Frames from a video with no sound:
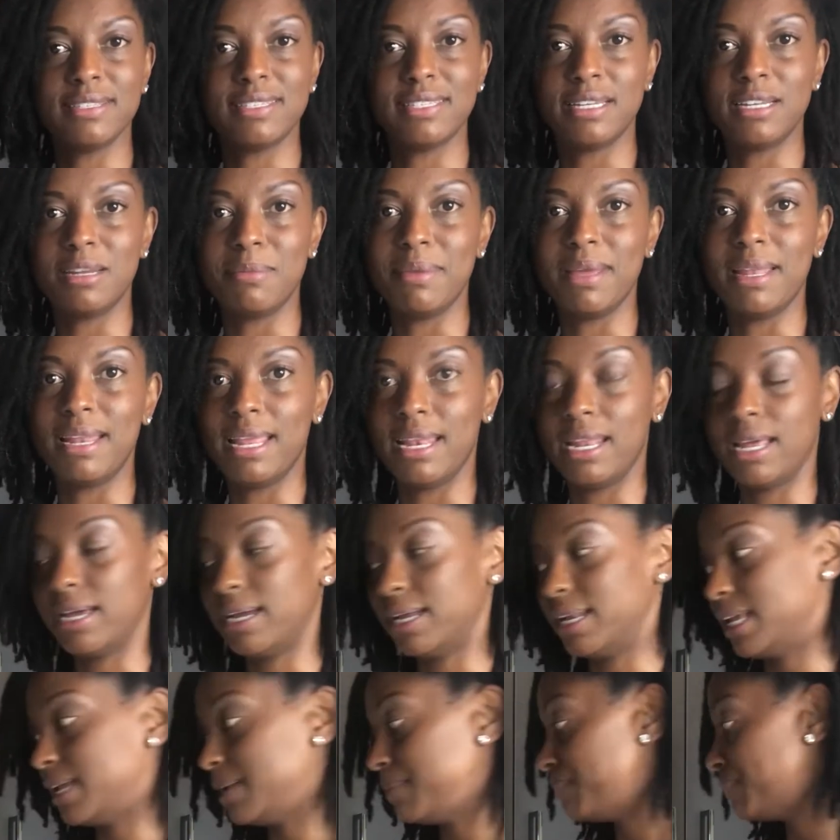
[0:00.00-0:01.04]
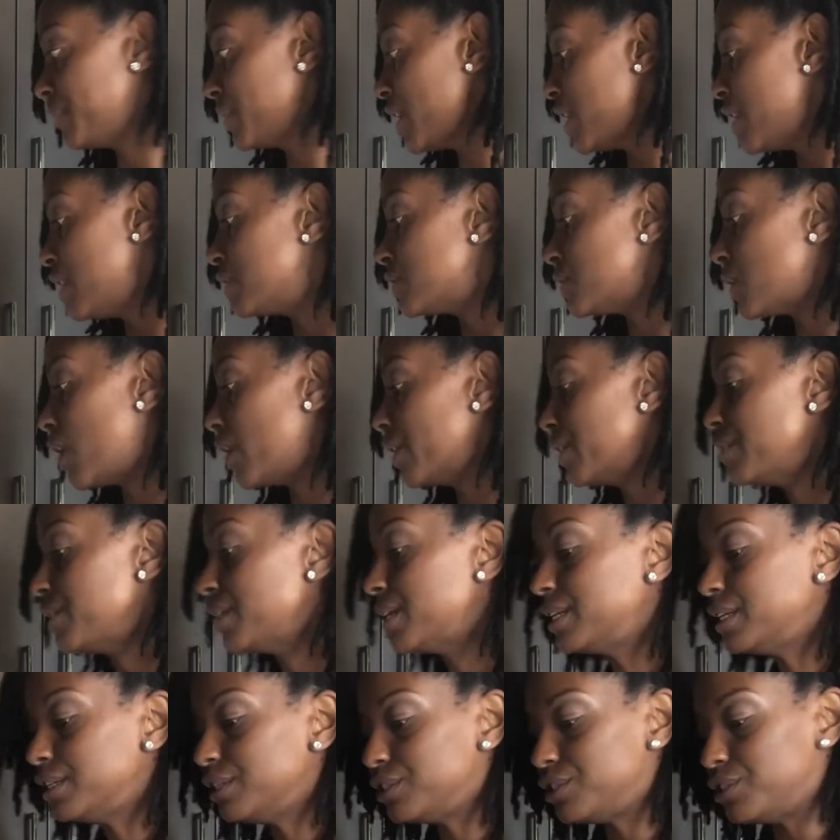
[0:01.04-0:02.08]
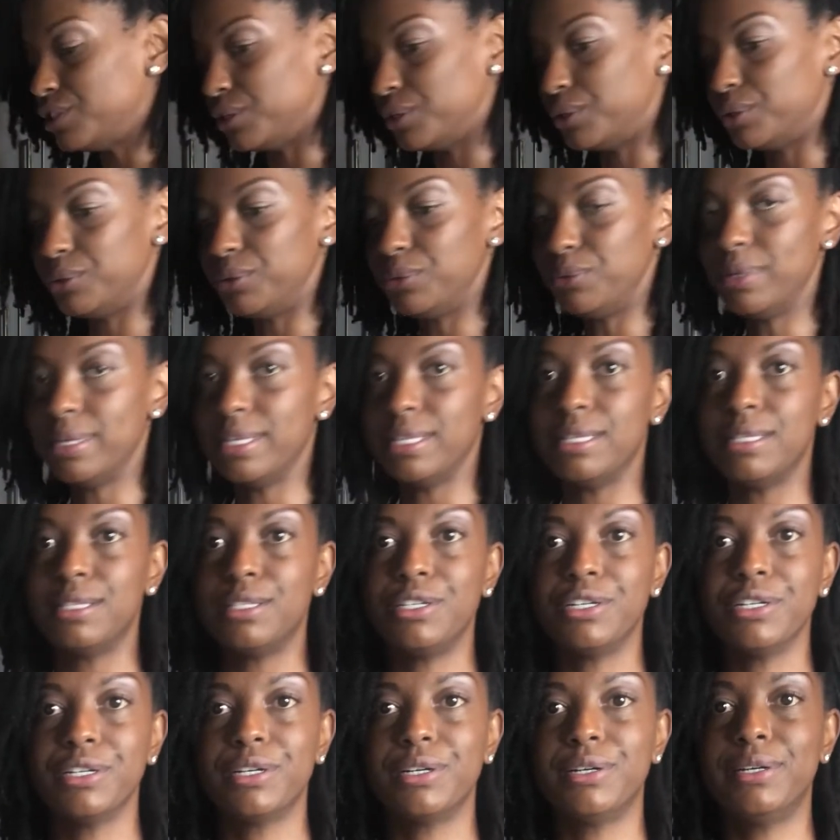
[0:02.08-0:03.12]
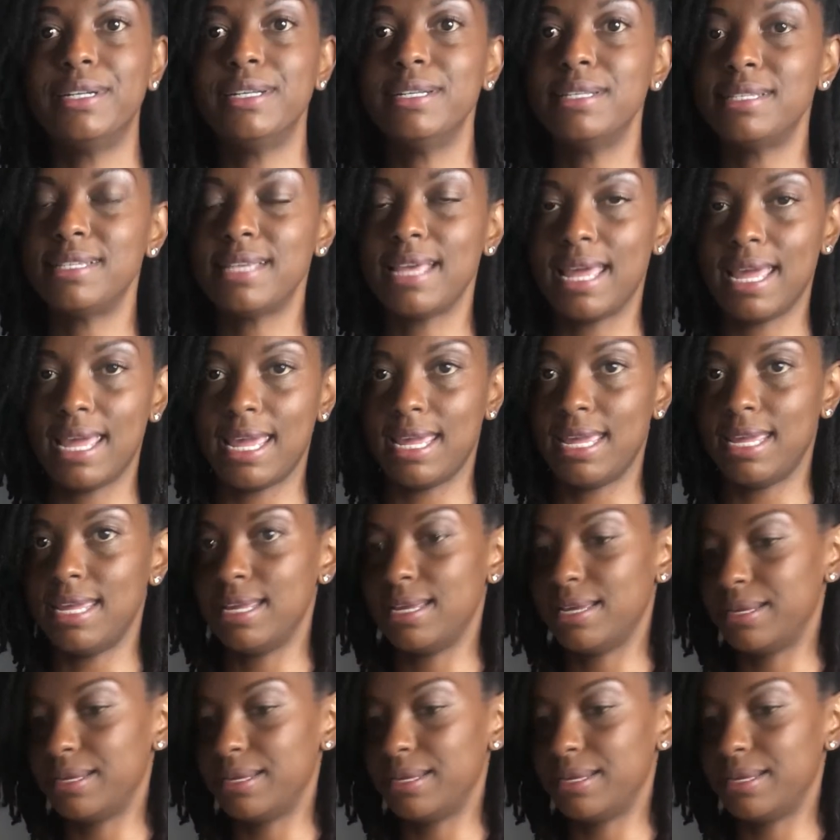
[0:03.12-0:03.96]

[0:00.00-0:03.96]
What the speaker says: cinnamon and honey. So all you're gonna do is you're gonna take,